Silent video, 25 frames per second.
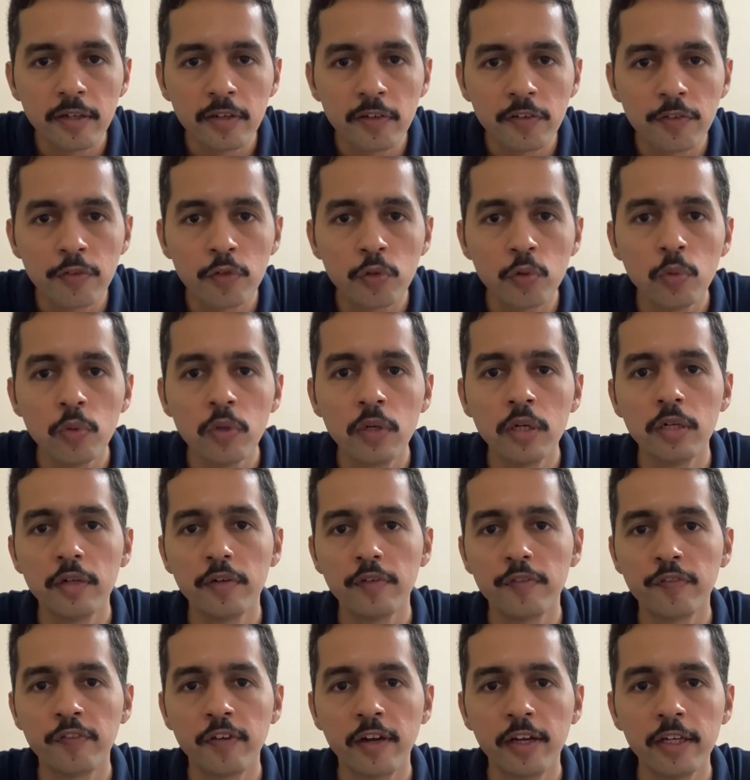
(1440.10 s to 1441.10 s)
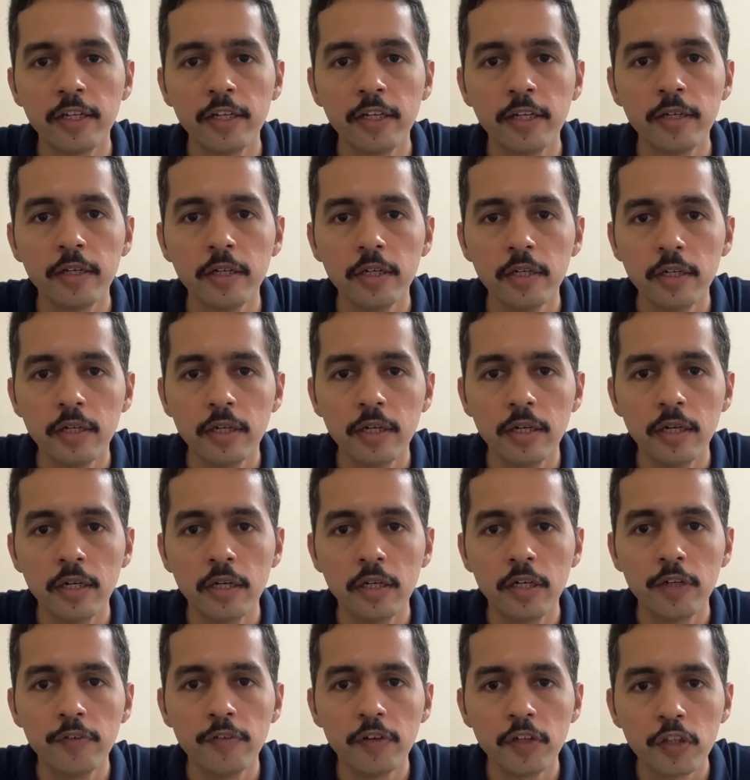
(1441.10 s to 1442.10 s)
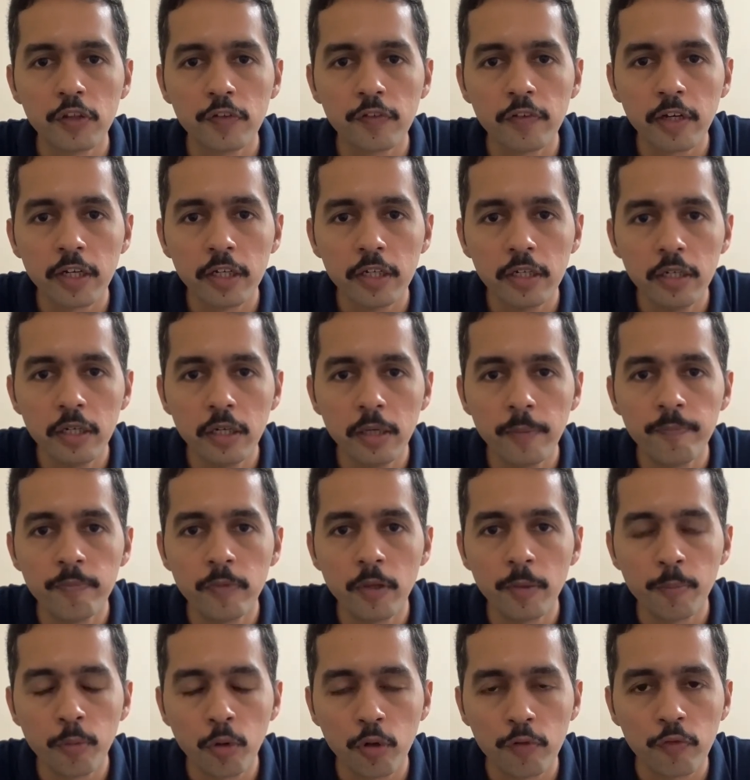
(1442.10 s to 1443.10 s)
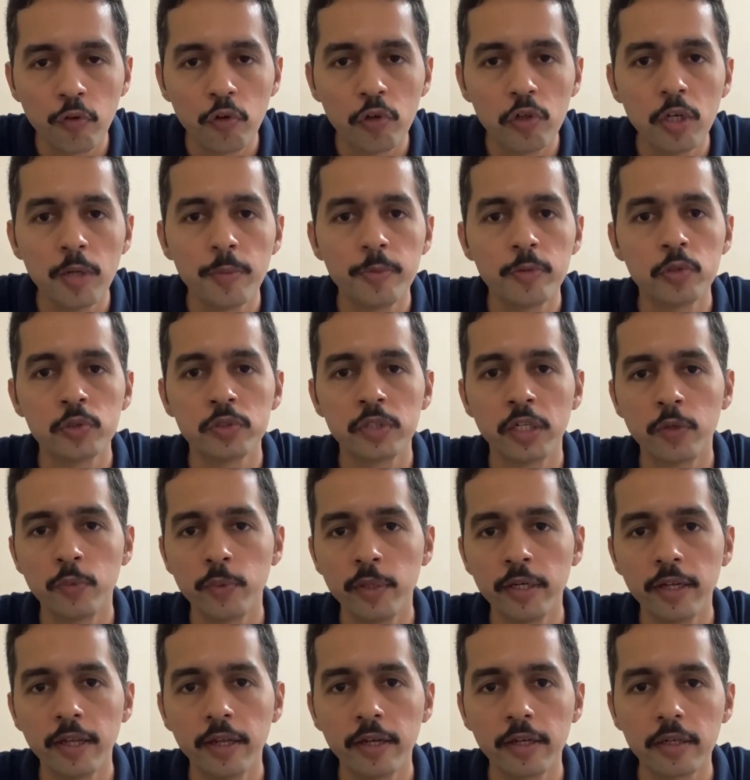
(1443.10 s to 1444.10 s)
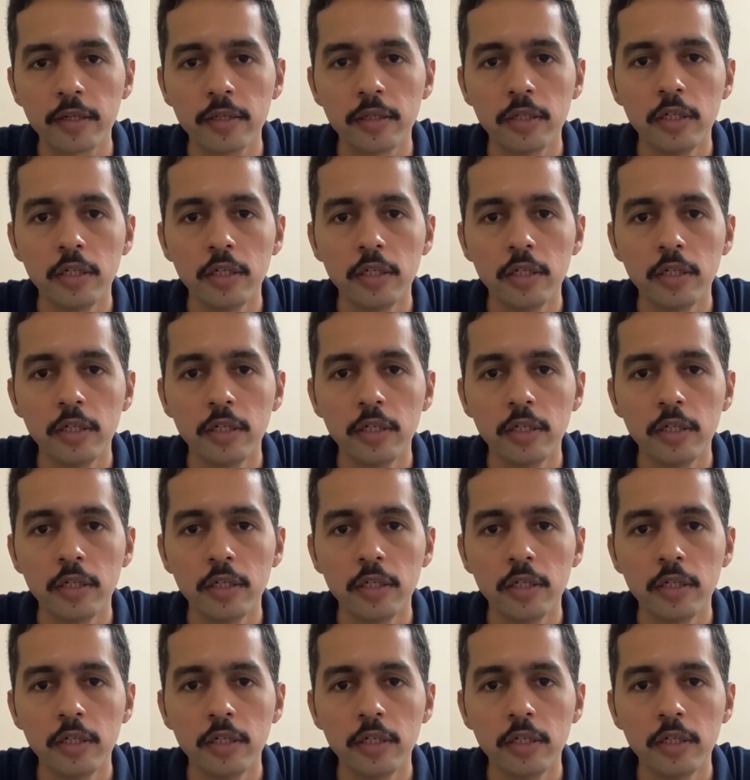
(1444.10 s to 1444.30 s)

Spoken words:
risk through a fairly diversified portfolio approach that we take.